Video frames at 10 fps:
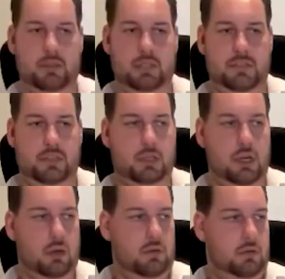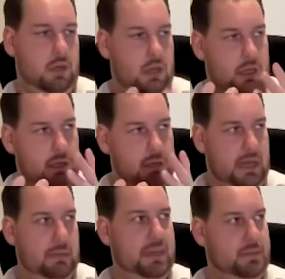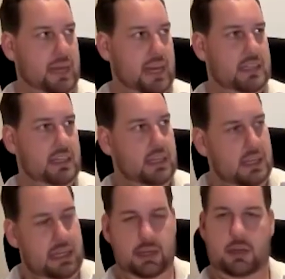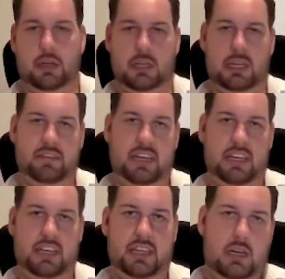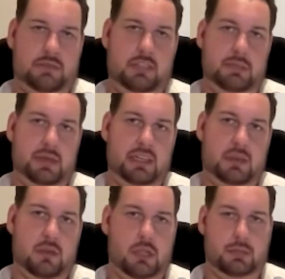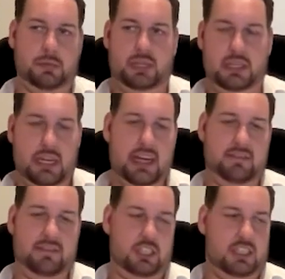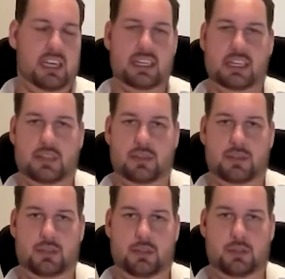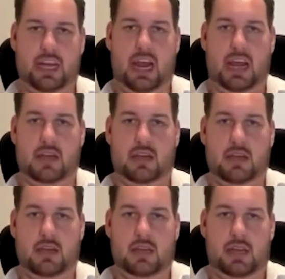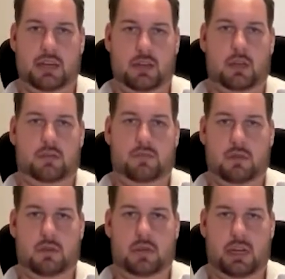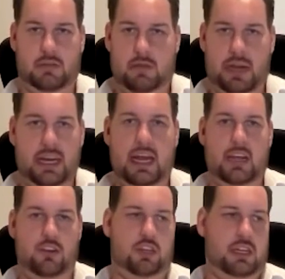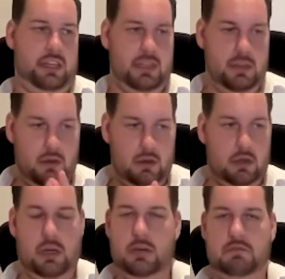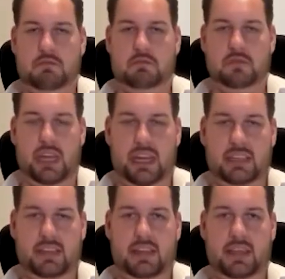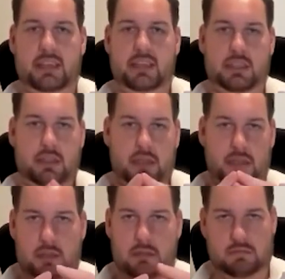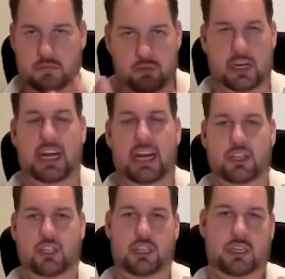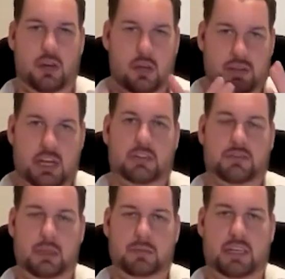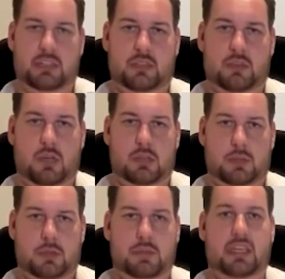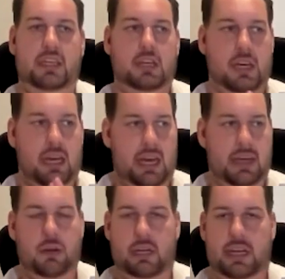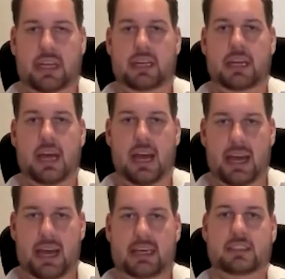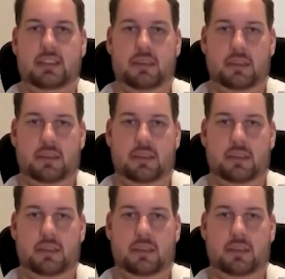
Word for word: if you go on PubMed and you're giving dark field microscopy and i have just done that today and you look for radiation or anything in the relation of dark field microscopy and looking at